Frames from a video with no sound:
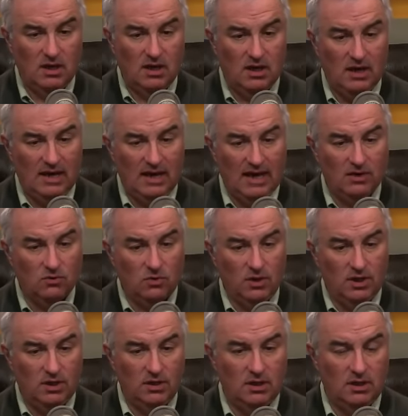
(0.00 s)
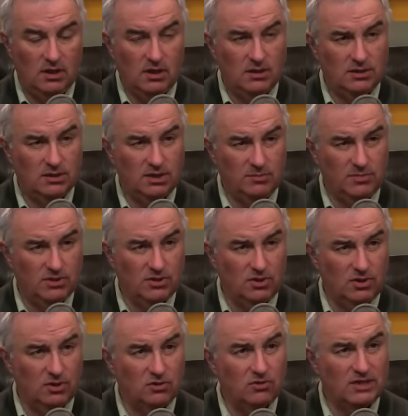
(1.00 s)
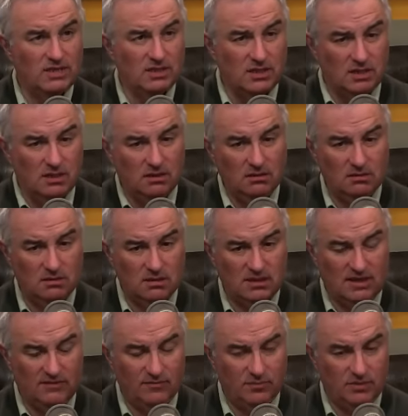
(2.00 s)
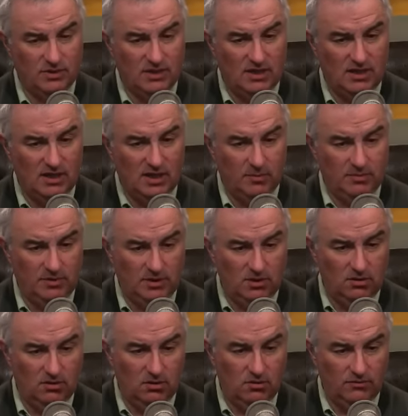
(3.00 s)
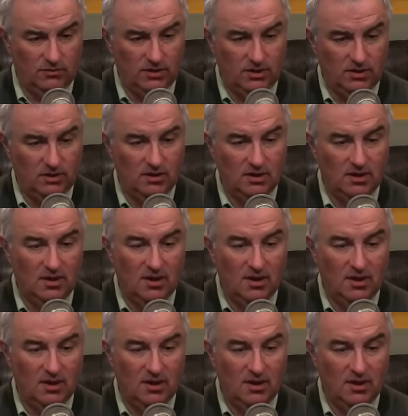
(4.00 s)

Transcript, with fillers: Uh, Android uh, shipments are increasing, seven percent up year over year.